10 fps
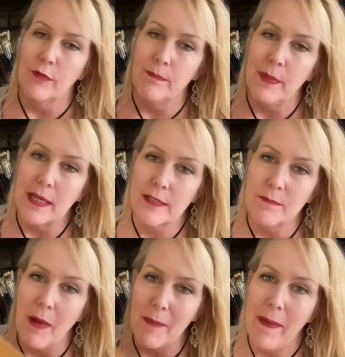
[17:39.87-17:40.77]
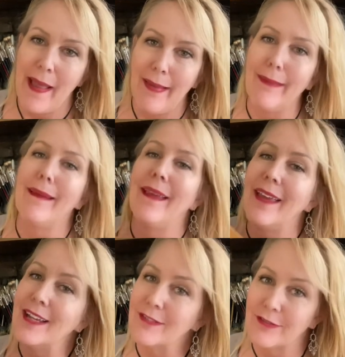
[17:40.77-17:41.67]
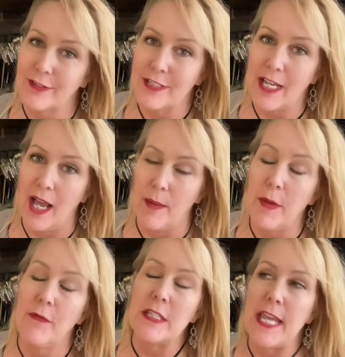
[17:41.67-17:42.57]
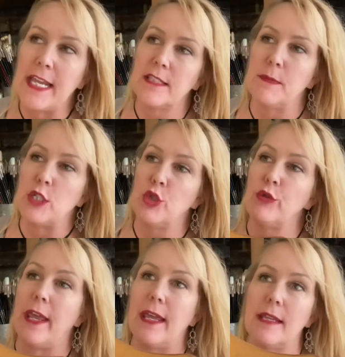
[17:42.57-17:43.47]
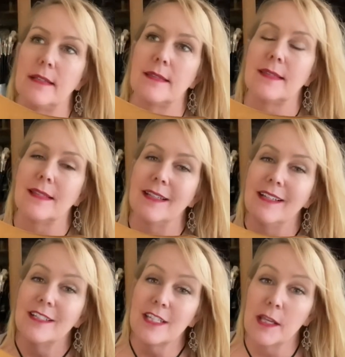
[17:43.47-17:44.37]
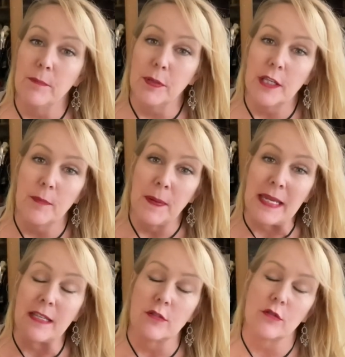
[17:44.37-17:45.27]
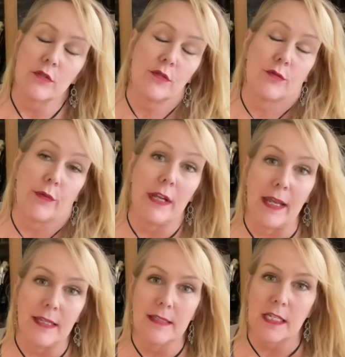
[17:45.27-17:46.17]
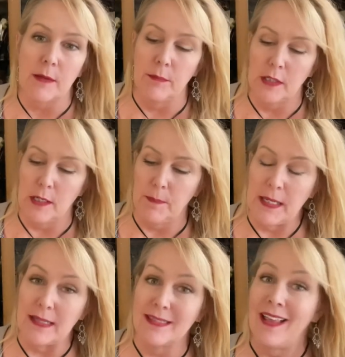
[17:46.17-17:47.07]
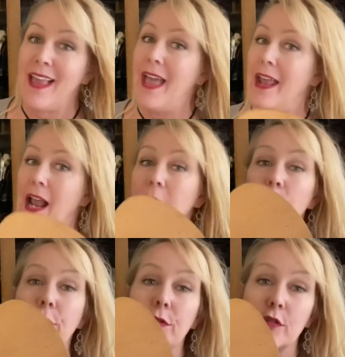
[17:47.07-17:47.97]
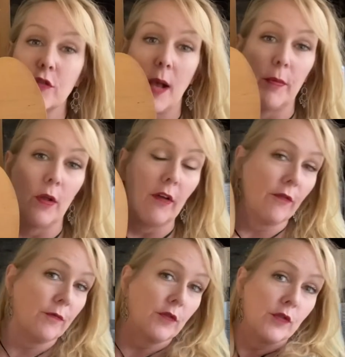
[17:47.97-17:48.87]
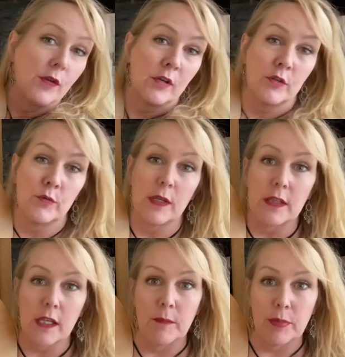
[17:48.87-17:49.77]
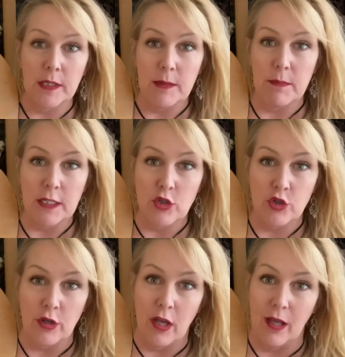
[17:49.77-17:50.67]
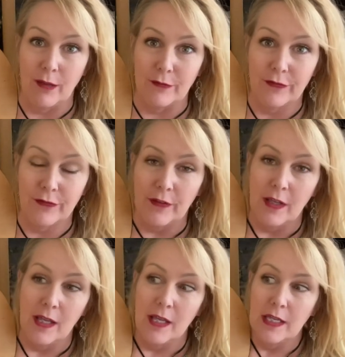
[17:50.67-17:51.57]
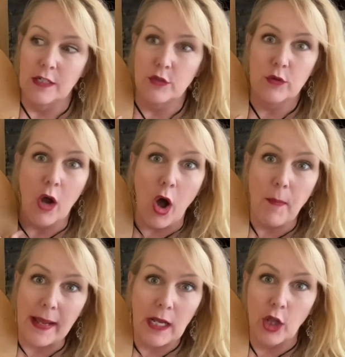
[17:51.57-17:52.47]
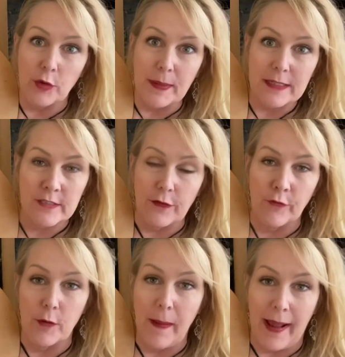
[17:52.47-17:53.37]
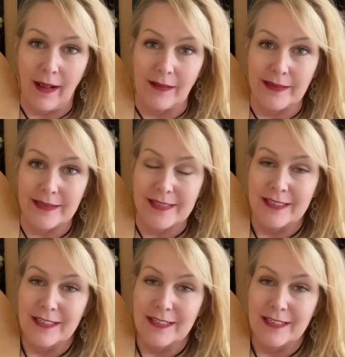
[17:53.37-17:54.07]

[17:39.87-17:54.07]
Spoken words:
mix my palette every time. If it takes me 2 days to complete a piece or 3 days to complete a piece, and I go through the trouble of doing the complete mixture of, you know, doing all my color mixing for a palette,